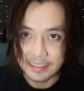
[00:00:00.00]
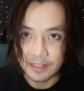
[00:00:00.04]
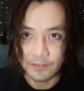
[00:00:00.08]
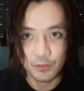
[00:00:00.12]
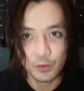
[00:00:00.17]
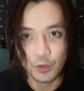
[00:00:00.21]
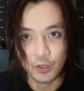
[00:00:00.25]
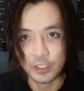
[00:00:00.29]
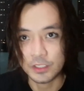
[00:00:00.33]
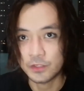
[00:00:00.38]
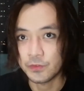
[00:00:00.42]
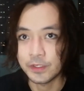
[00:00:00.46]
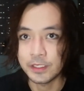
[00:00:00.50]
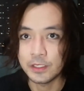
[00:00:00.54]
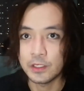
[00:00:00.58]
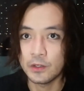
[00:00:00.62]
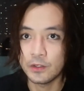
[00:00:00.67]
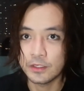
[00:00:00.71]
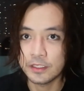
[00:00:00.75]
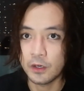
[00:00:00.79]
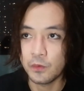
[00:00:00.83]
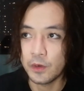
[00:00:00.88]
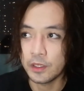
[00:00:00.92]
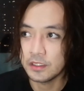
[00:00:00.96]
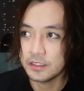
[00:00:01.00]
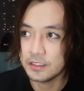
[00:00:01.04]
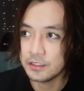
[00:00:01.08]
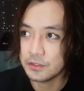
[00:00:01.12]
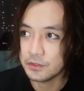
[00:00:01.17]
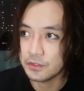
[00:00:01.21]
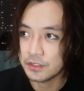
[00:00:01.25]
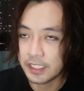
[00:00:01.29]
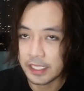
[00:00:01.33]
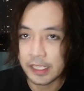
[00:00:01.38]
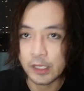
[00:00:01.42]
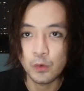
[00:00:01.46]
Of course, we know that when
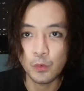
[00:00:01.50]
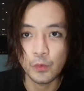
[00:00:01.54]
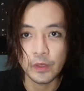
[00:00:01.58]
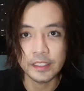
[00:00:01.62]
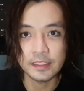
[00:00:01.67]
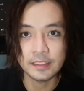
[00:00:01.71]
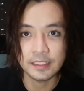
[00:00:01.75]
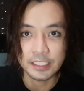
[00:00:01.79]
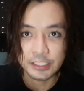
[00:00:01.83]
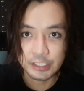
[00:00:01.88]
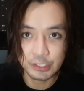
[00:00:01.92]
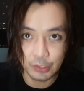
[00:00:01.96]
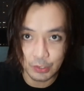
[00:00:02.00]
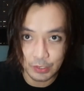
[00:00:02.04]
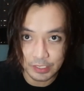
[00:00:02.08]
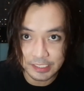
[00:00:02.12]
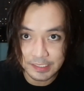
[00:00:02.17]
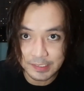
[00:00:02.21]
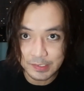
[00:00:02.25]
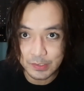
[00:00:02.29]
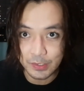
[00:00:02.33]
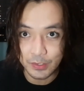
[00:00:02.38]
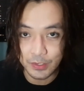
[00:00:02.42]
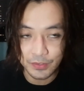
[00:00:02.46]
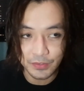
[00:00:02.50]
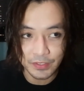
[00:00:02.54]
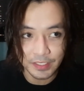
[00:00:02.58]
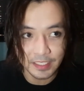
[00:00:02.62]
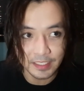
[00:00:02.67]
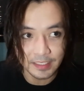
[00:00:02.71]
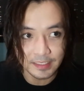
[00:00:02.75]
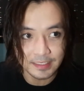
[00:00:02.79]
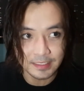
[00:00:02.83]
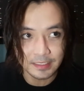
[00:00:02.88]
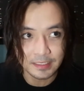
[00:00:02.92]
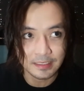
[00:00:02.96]
you deal with the short story,
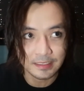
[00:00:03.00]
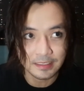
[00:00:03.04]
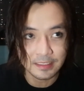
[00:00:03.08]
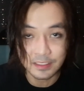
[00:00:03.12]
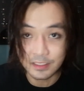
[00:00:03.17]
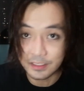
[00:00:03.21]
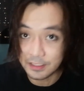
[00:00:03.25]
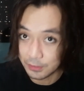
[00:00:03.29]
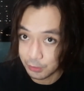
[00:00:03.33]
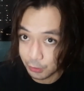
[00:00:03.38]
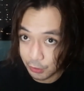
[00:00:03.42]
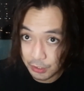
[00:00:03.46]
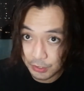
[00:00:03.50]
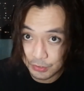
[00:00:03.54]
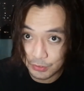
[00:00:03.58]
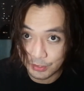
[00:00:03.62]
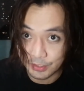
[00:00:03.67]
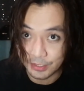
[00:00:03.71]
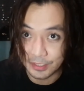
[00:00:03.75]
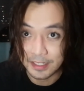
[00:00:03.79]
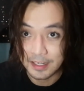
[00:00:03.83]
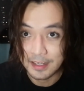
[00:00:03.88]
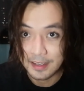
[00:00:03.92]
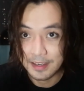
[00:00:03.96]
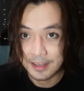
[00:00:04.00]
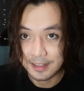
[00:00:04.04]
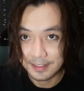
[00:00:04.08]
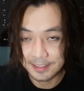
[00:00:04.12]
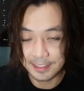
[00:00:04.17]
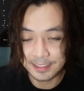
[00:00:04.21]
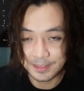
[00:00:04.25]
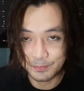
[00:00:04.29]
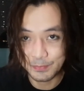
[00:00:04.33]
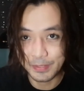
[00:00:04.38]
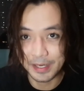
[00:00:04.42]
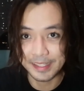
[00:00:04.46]
it's shorter
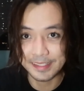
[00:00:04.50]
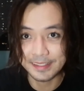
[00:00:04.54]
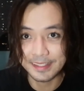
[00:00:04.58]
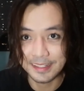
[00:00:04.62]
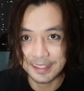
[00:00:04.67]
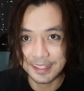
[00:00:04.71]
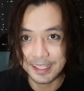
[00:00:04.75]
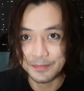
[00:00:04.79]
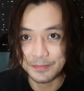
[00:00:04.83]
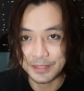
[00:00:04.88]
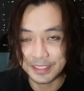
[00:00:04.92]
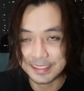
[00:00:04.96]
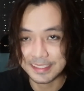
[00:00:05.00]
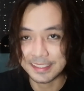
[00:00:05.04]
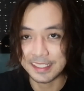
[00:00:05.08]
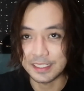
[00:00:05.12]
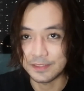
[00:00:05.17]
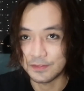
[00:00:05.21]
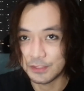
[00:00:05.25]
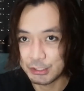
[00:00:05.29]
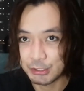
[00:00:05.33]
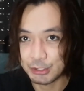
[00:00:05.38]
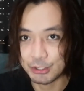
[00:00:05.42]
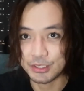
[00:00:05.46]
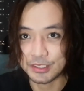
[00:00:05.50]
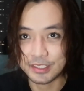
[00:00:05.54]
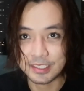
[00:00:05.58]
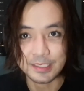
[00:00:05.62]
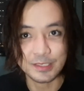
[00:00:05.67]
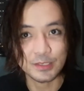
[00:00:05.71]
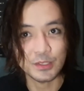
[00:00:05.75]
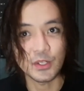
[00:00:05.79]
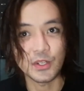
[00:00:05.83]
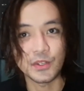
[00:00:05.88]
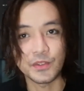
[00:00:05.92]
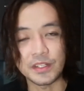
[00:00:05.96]
just by the name itself, short
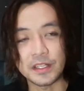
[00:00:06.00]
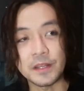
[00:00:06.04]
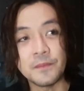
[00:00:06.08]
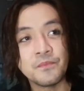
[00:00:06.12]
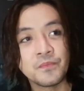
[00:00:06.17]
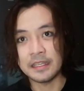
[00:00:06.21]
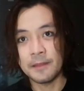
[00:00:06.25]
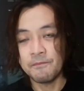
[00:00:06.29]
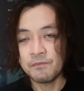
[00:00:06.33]
story.